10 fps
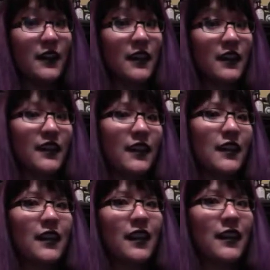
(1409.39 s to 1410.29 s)
He's kind
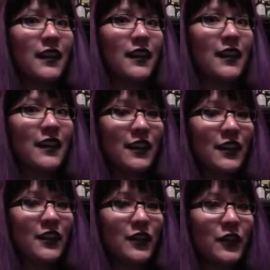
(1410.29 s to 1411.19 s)
of like
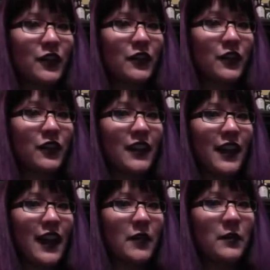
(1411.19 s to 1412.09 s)
cheerful and
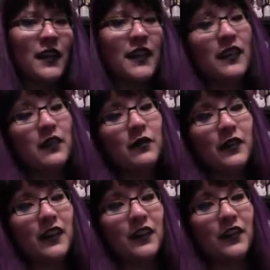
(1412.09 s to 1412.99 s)
happy and
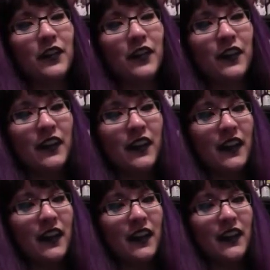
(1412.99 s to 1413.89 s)
whatever.
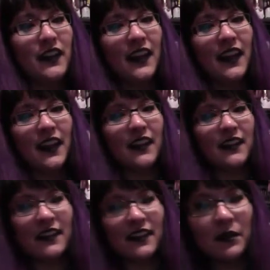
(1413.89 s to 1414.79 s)
And he
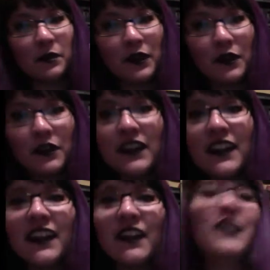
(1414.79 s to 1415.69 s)
has this blue
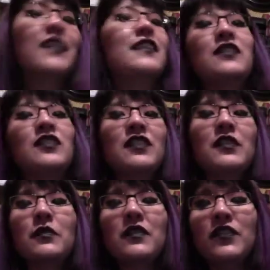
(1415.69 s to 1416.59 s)
thing on his cheek,
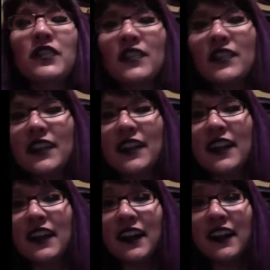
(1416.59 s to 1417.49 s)
which is
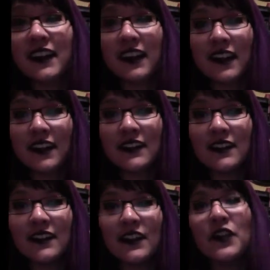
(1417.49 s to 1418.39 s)
a
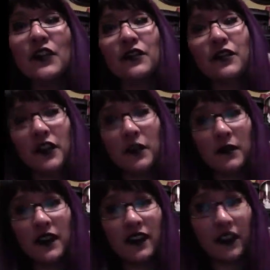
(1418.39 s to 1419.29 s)
kiss
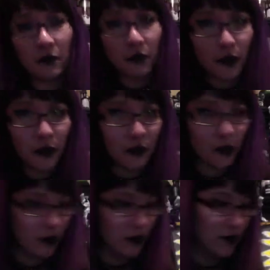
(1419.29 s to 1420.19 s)
from the
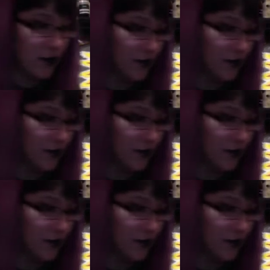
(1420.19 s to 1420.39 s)
moon.